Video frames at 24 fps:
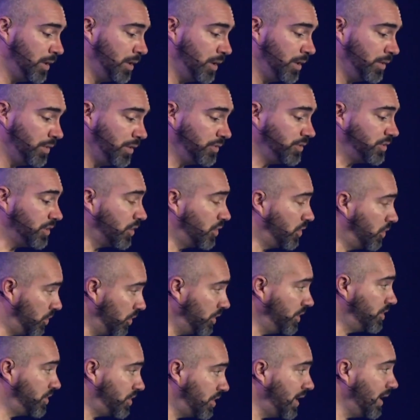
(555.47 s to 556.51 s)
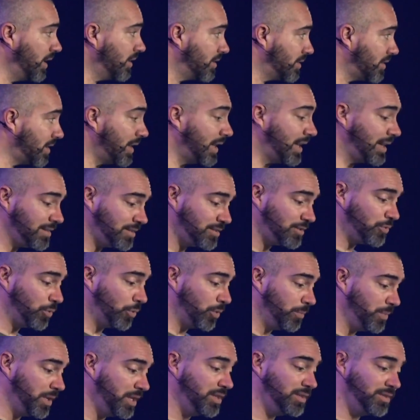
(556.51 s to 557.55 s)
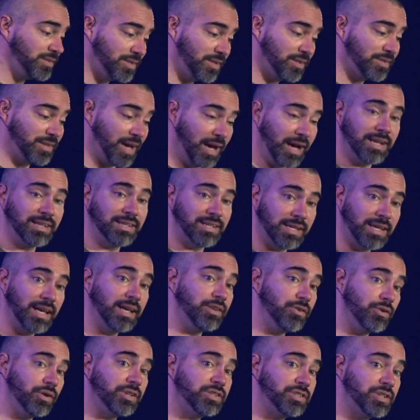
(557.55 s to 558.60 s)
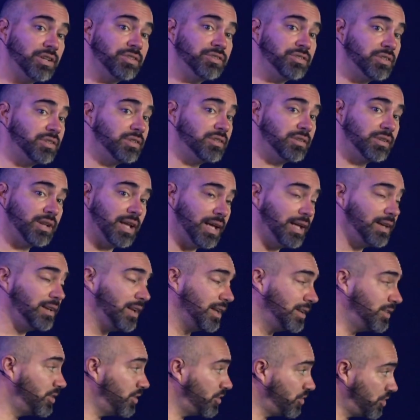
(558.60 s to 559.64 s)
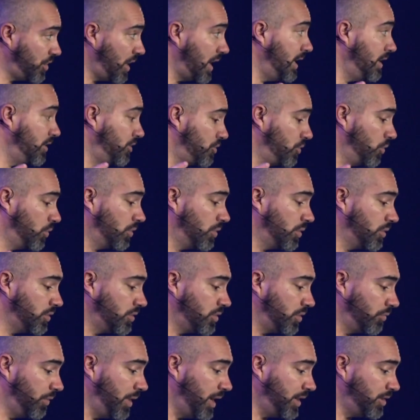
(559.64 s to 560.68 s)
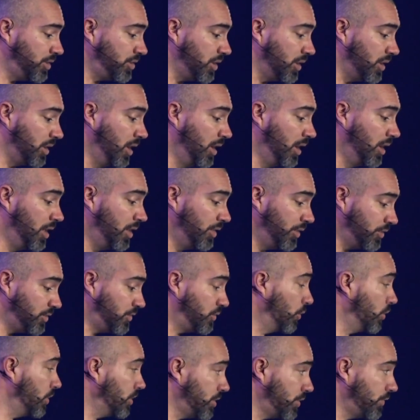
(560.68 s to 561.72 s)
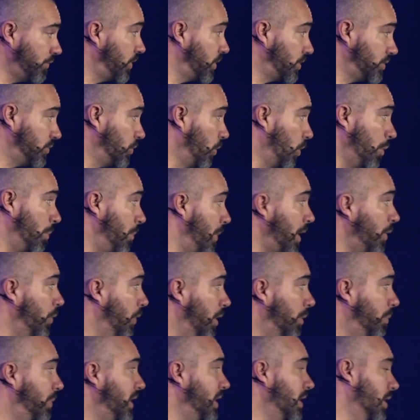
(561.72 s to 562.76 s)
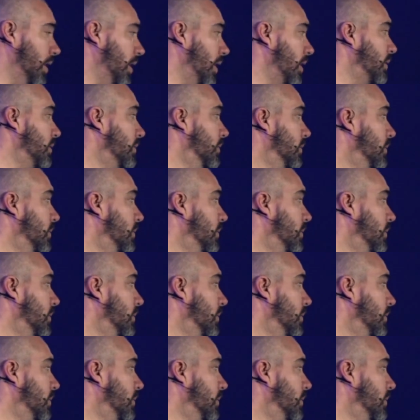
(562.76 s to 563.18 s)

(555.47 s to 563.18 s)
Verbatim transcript: there's a good chance that, that storm is designed to get your attention and, and to change your direction. The source of the storm may well be God.